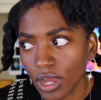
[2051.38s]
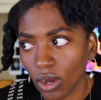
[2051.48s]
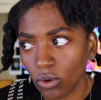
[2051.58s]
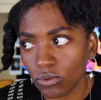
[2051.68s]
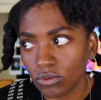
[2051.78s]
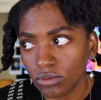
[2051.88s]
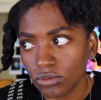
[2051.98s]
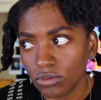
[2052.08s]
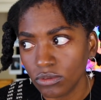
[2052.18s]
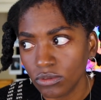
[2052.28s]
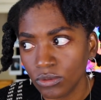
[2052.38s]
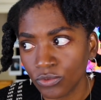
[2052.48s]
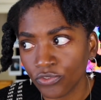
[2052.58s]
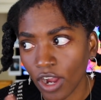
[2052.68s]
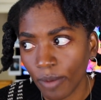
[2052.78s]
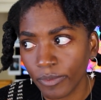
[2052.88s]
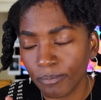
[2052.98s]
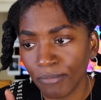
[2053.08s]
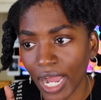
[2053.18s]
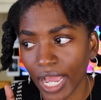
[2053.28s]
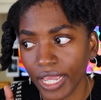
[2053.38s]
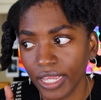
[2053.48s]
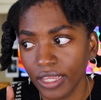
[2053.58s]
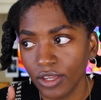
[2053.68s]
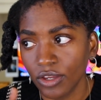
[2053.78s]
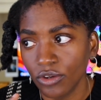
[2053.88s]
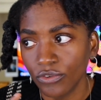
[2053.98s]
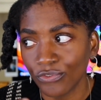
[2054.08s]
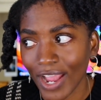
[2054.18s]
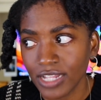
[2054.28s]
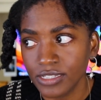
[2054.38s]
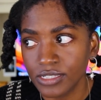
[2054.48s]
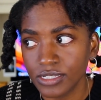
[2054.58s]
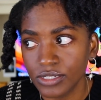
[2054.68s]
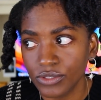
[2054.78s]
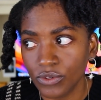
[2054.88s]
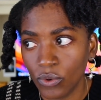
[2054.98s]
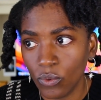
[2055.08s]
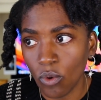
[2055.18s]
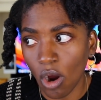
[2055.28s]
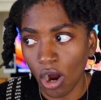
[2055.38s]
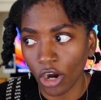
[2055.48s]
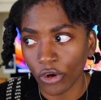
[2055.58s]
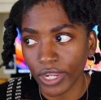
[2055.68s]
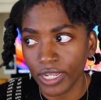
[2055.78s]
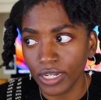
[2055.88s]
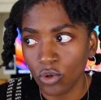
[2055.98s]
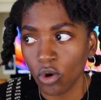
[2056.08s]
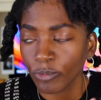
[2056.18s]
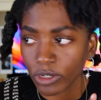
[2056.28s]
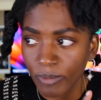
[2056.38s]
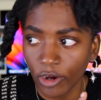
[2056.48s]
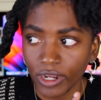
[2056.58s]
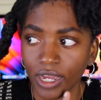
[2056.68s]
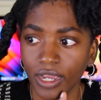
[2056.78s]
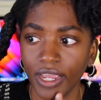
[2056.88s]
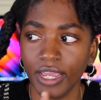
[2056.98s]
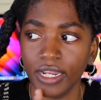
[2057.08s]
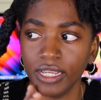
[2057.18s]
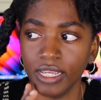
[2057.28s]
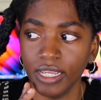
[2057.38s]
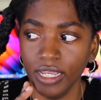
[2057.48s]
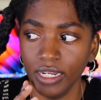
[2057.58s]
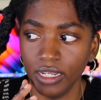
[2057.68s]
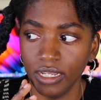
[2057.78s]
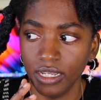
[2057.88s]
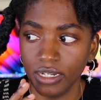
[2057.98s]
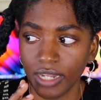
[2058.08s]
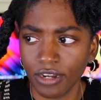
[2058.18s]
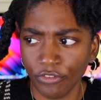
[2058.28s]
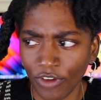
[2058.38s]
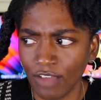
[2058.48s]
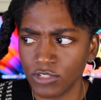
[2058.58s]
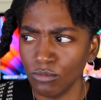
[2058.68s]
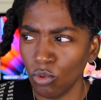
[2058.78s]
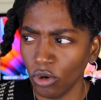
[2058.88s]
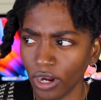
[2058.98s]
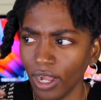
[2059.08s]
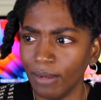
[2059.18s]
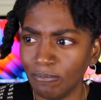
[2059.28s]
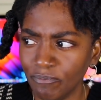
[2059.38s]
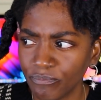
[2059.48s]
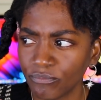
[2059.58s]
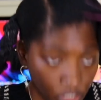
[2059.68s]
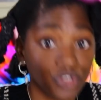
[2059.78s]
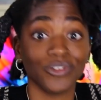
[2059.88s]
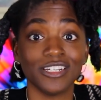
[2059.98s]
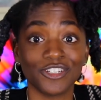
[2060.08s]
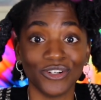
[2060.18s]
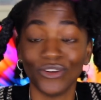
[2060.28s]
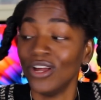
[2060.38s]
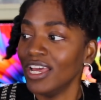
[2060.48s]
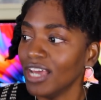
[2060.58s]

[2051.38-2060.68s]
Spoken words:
know from my friends who are in corporate America and in 9-to-5s and more traditional